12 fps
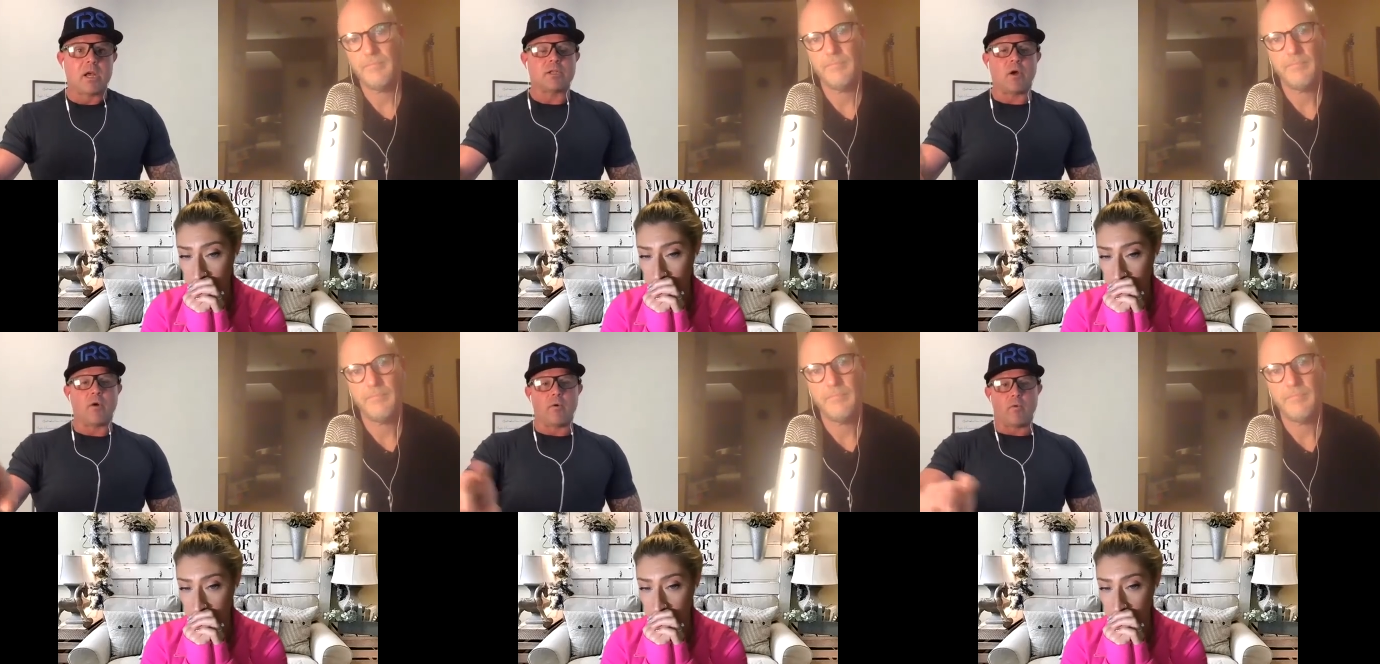
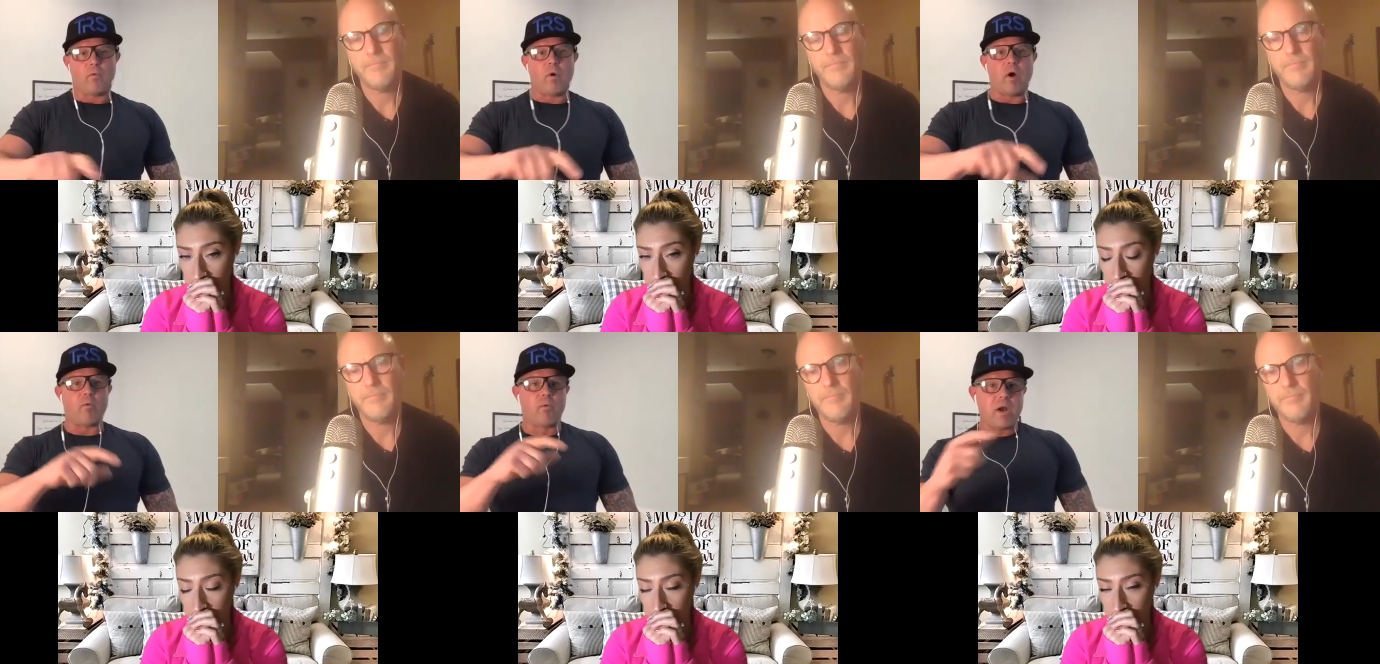Speaker 1: So
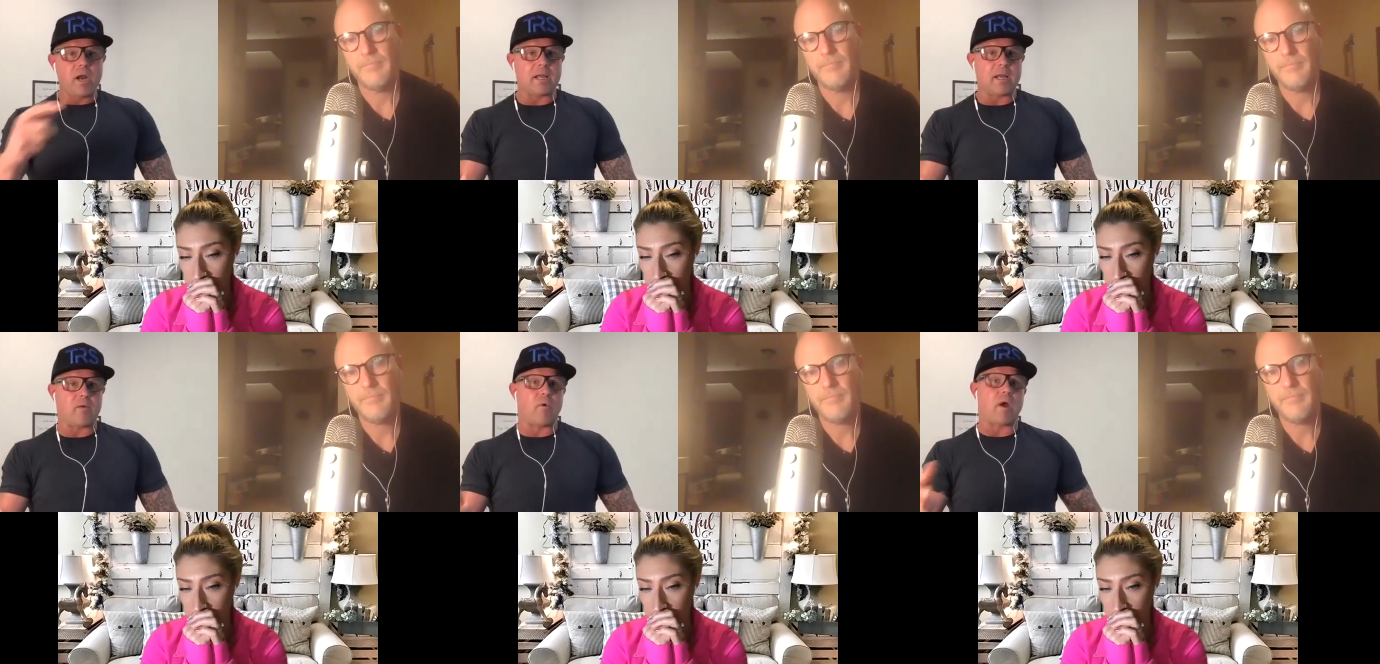what
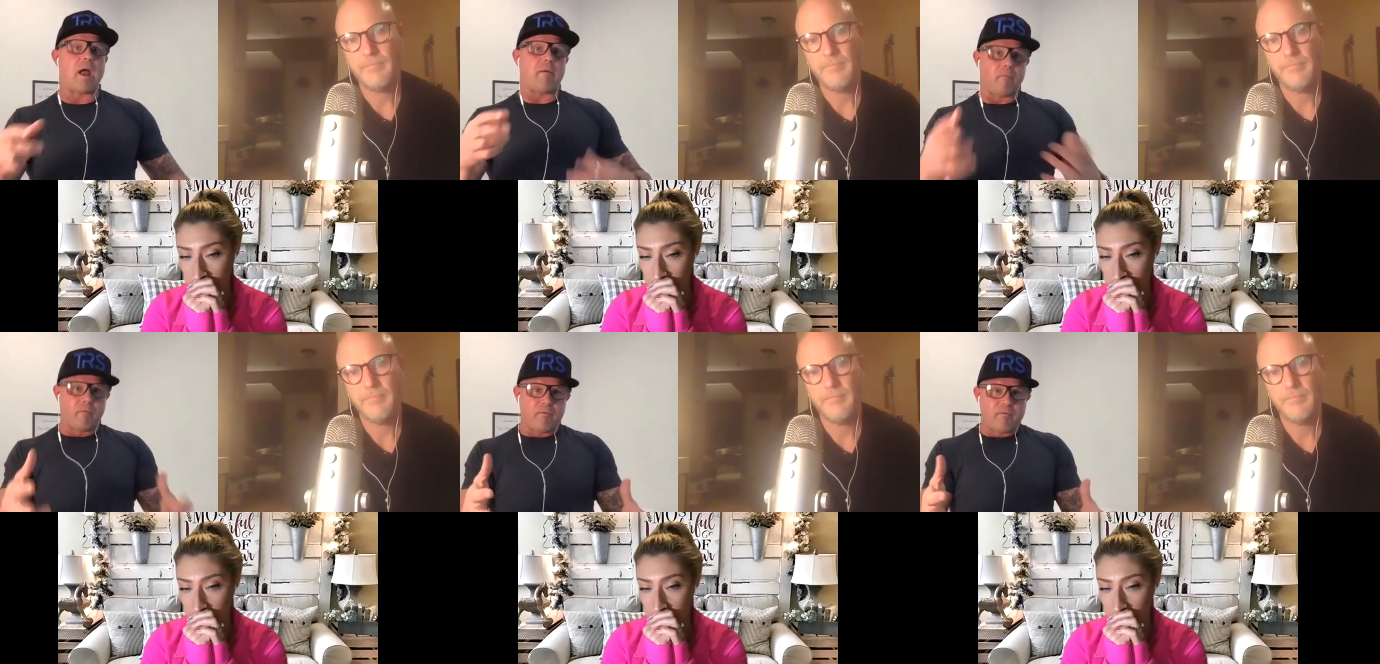really what
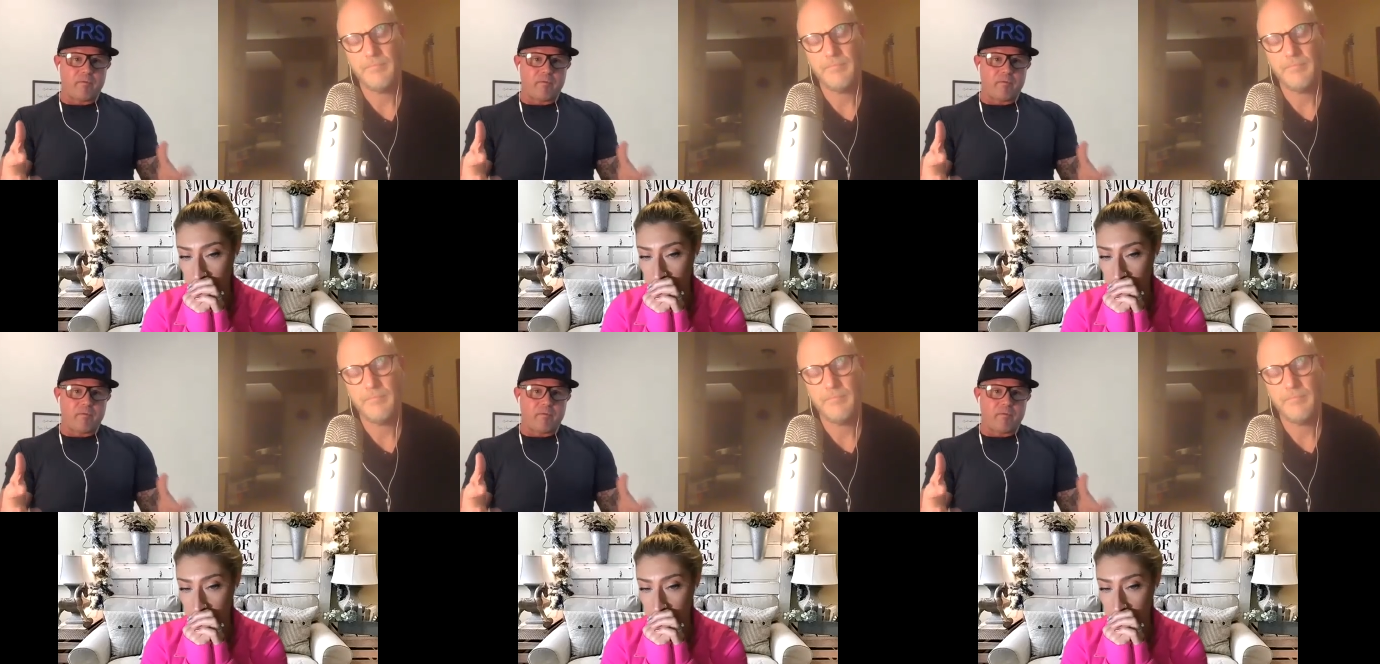I'm